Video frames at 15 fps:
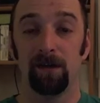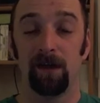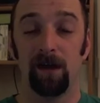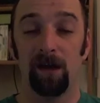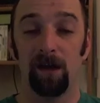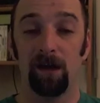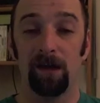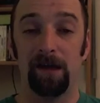
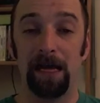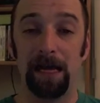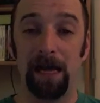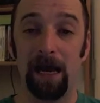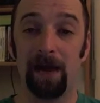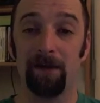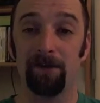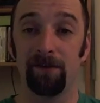
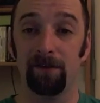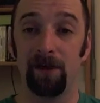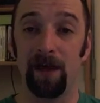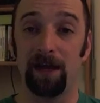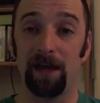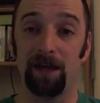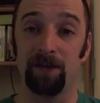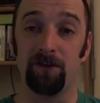and the
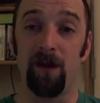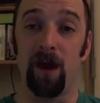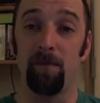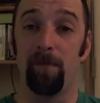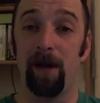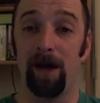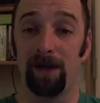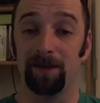like, and your
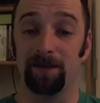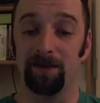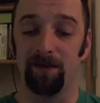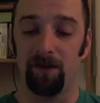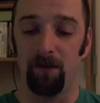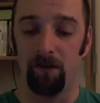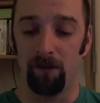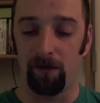iPods
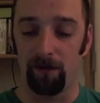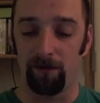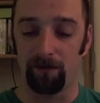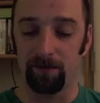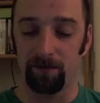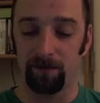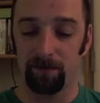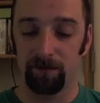
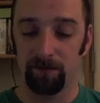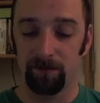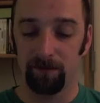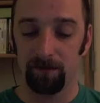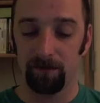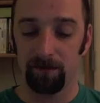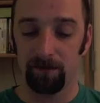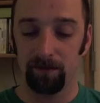are
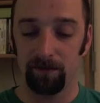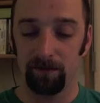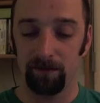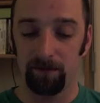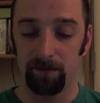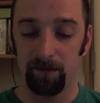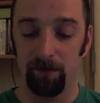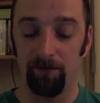
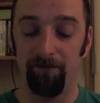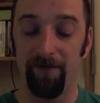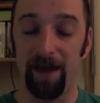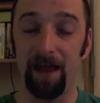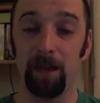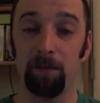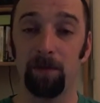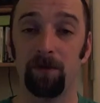
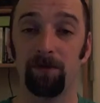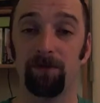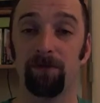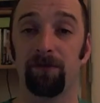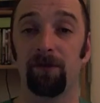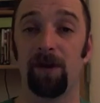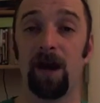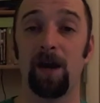available
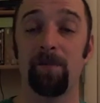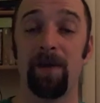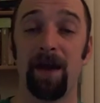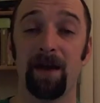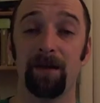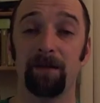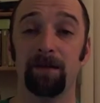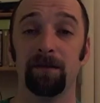for iPad,